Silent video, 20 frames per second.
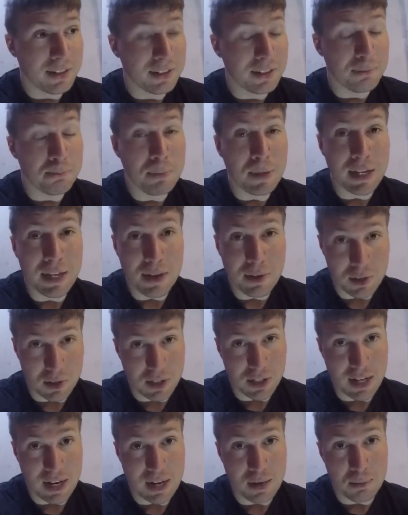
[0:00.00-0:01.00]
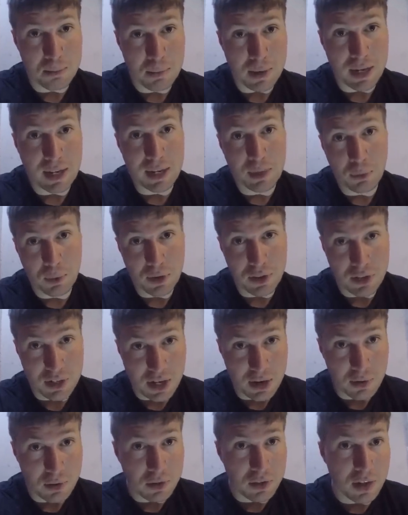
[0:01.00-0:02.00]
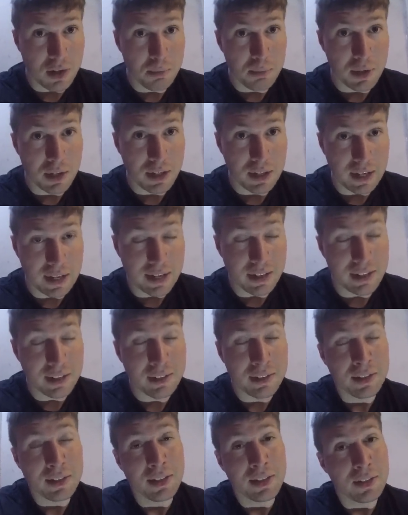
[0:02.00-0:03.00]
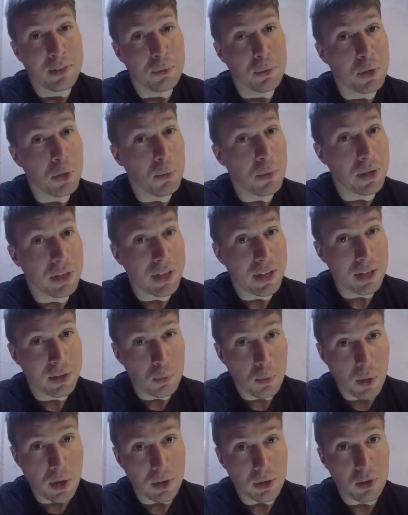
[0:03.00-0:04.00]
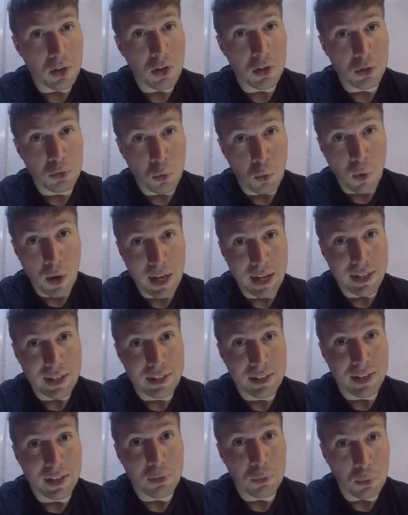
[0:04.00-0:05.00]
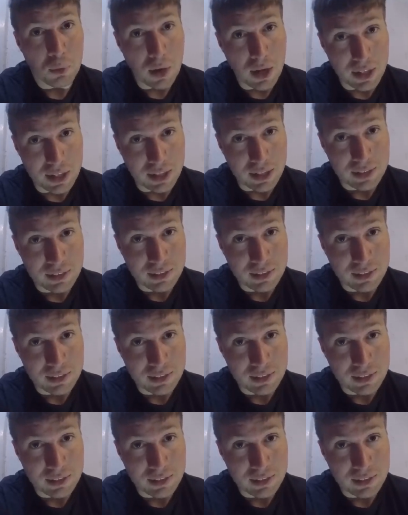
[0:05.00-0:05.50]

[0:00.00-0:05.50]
being how it's down by where the shower is gonna be again, we don't want it getting waterlogged, wet, and rotting.